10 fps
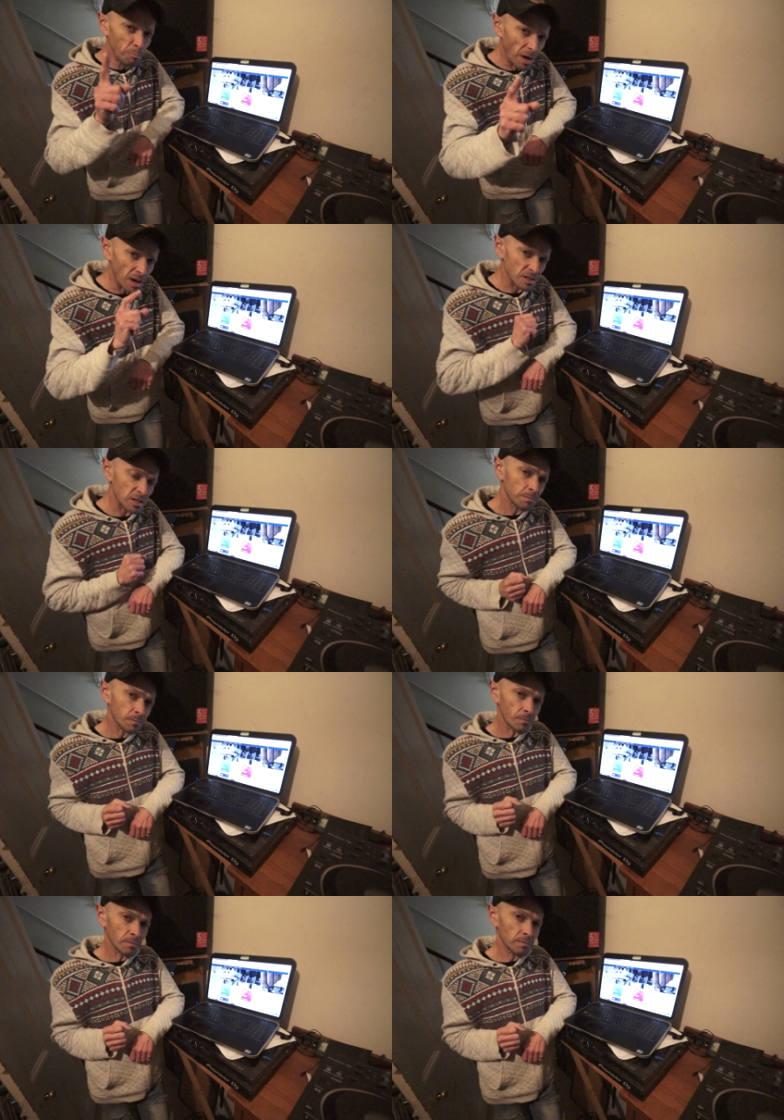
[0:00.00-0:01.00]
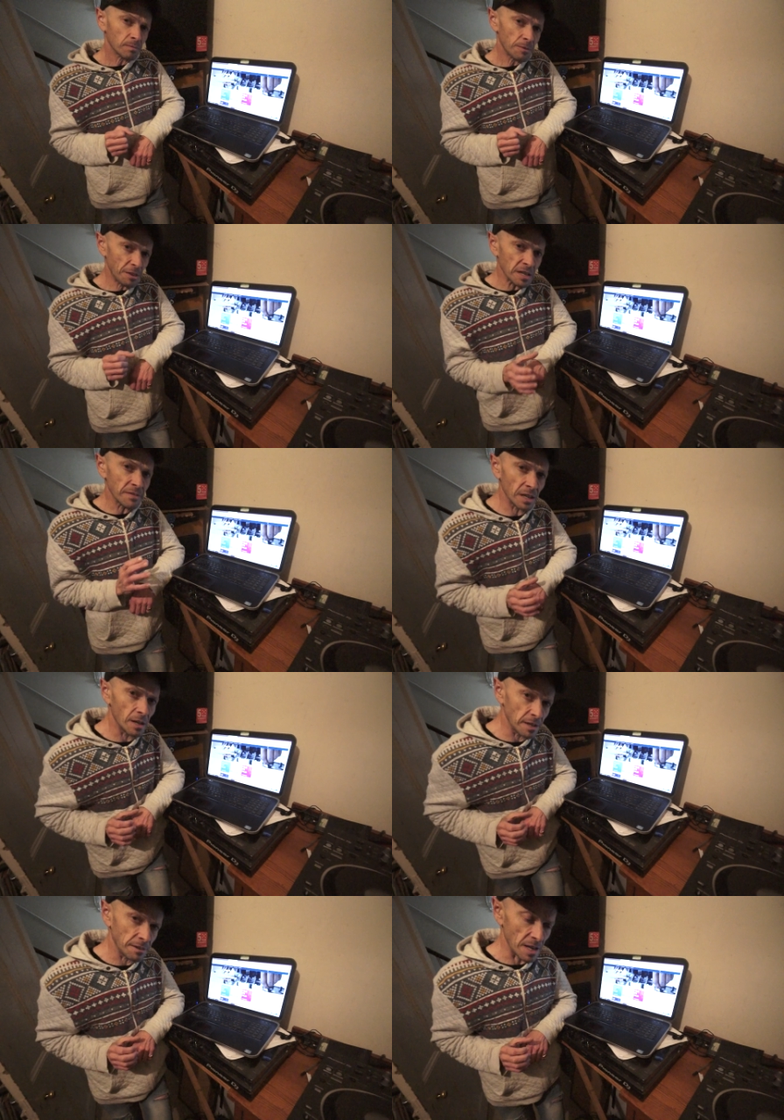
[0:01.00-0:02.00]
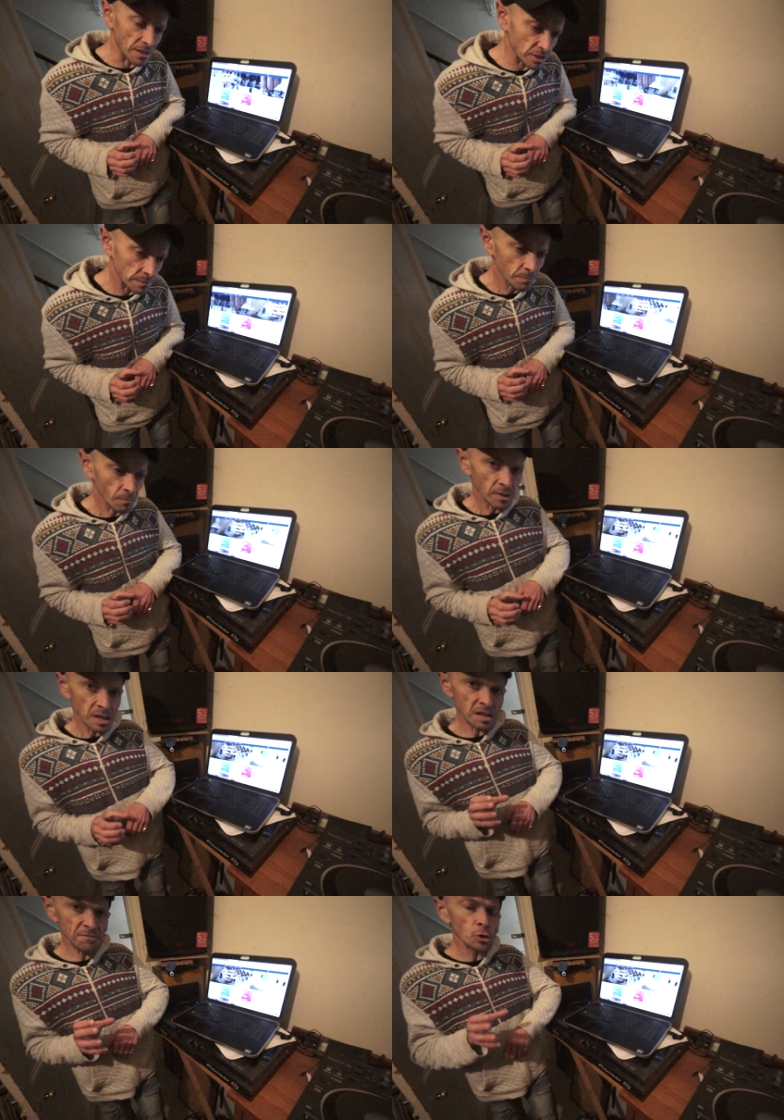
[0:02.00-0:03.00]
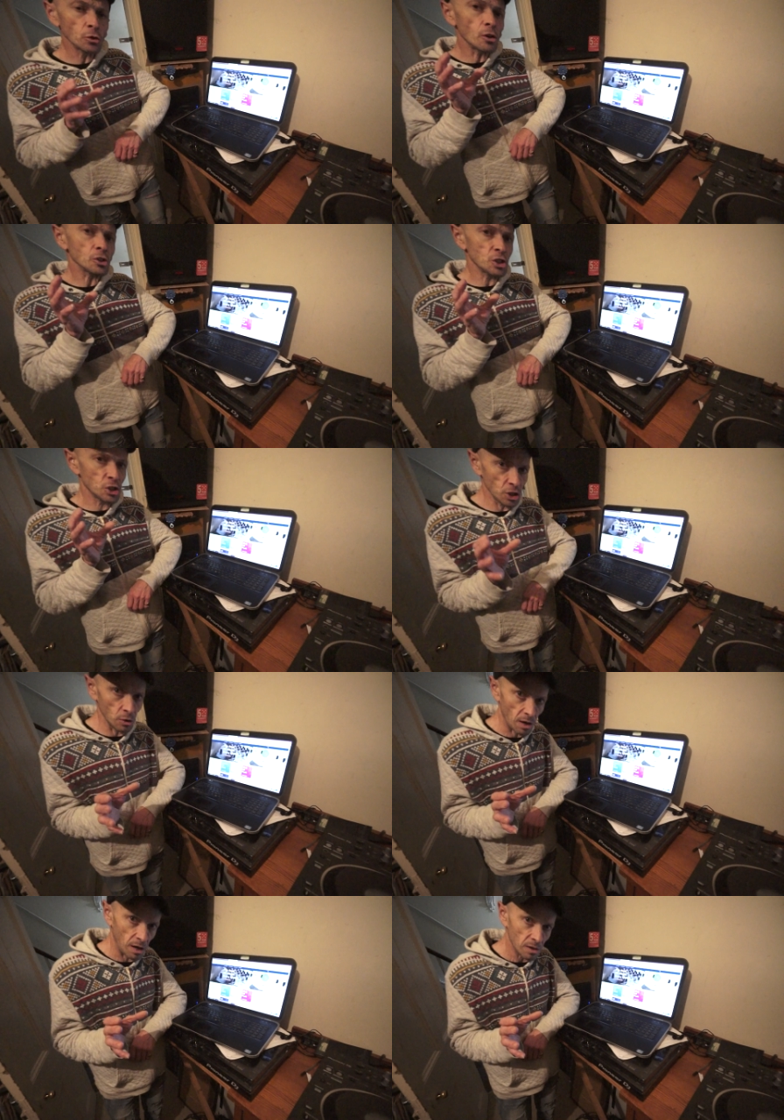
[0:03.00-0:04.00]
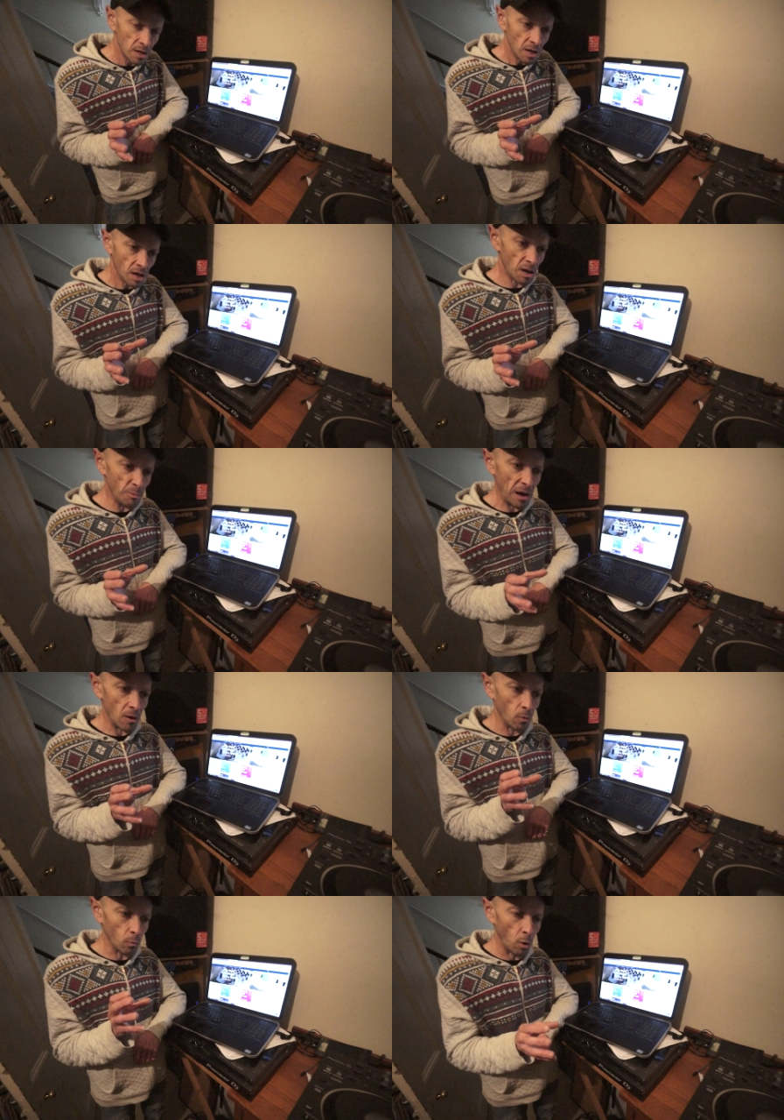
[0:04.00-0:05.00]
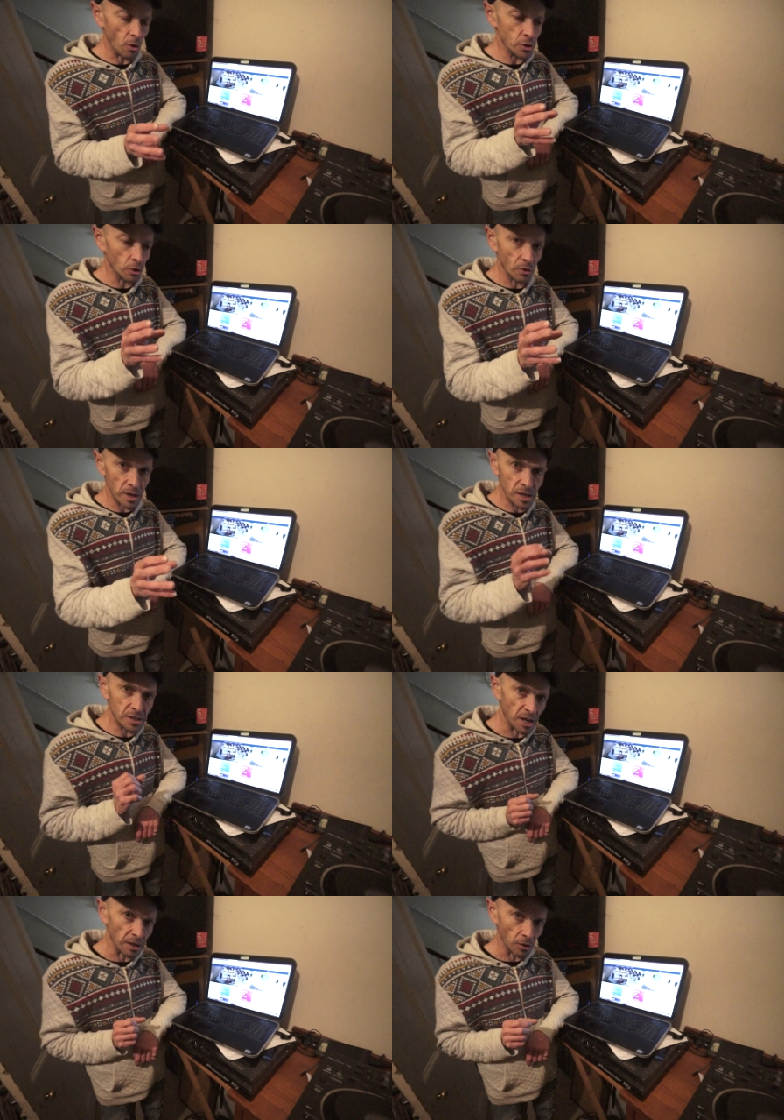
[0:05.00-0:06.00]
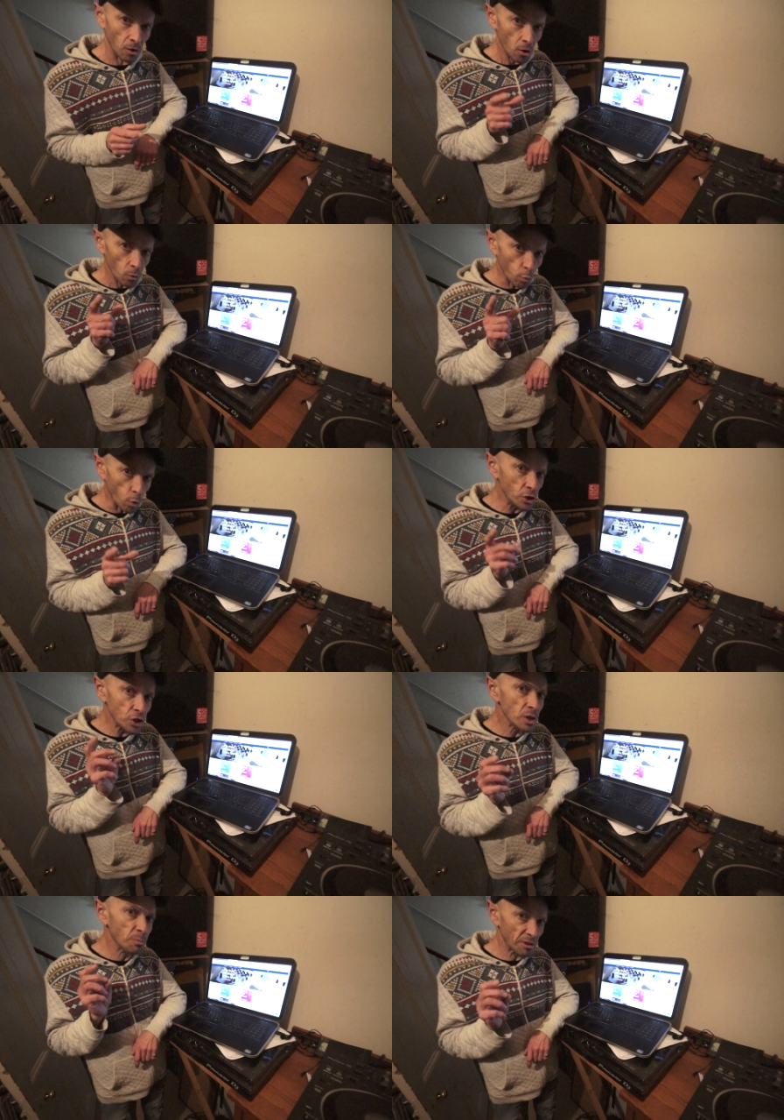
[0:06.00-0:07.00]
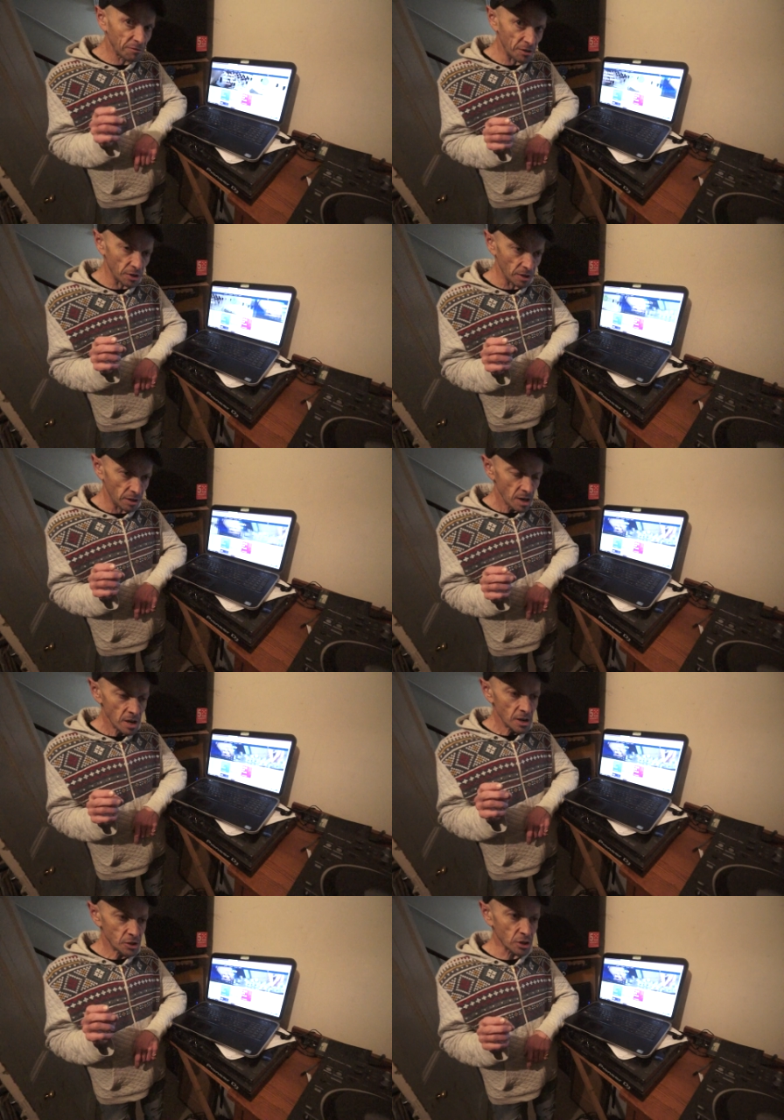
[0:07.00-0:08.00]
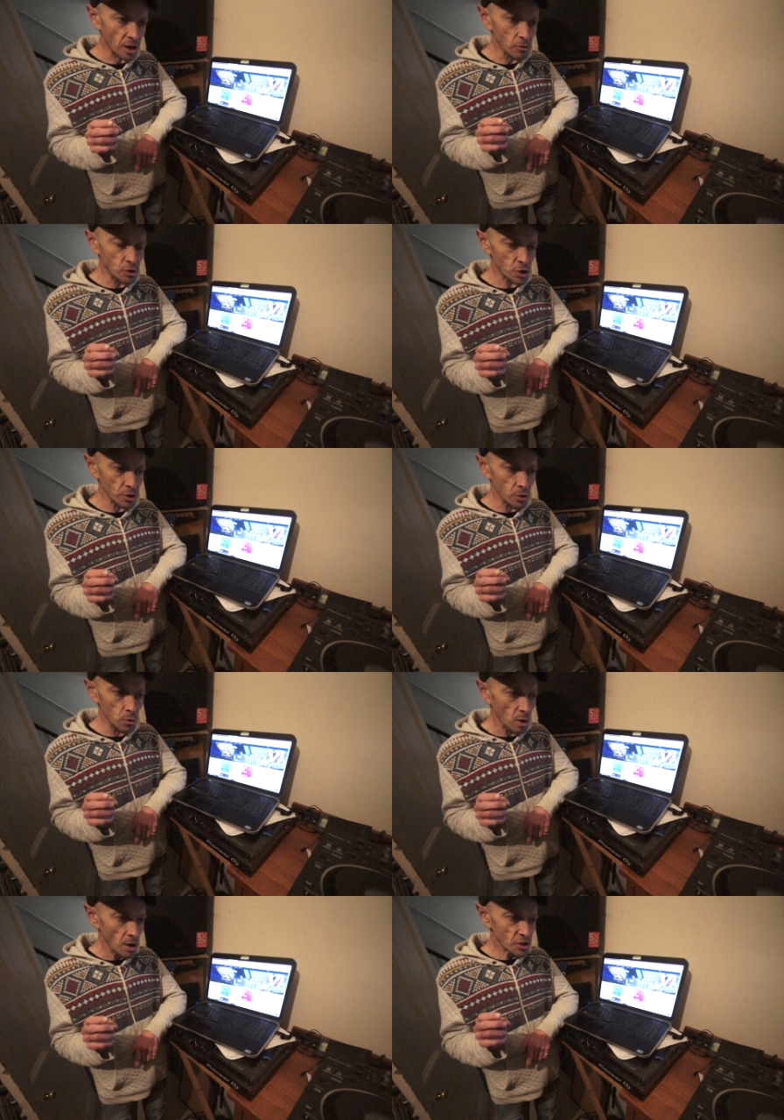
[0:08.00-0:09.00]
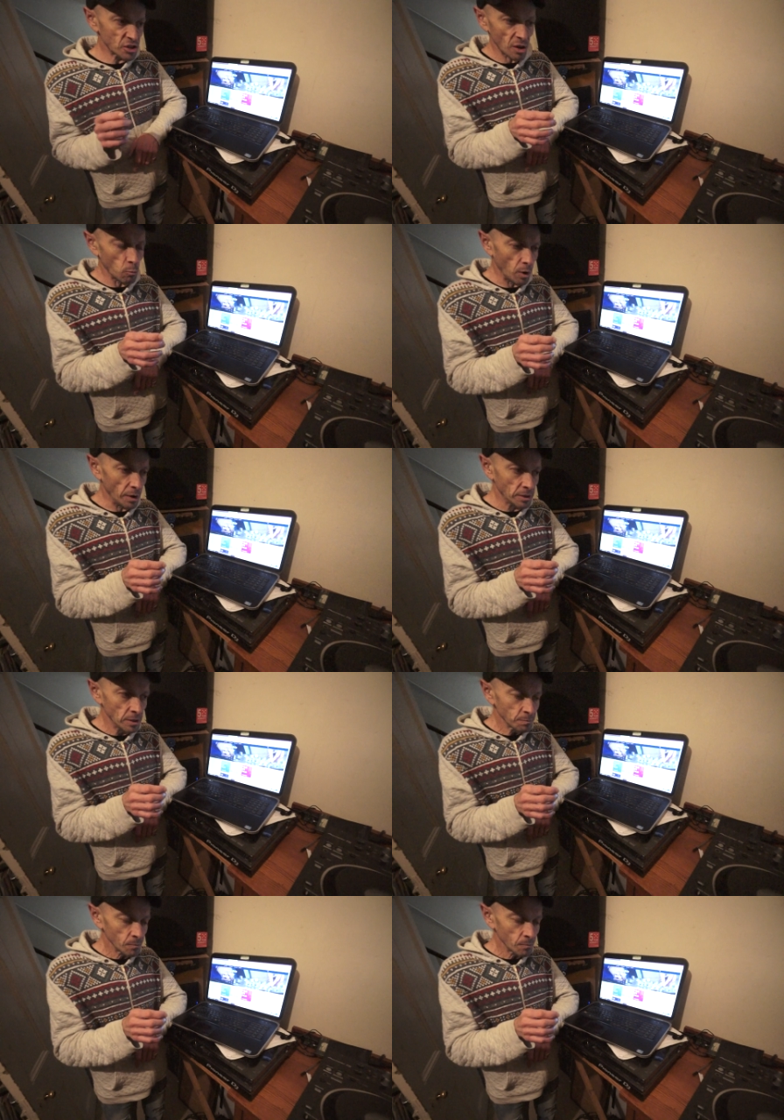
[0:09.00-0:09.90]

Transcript: But think of it like this if you're not sure about what you're eating, would you prefer to go to someone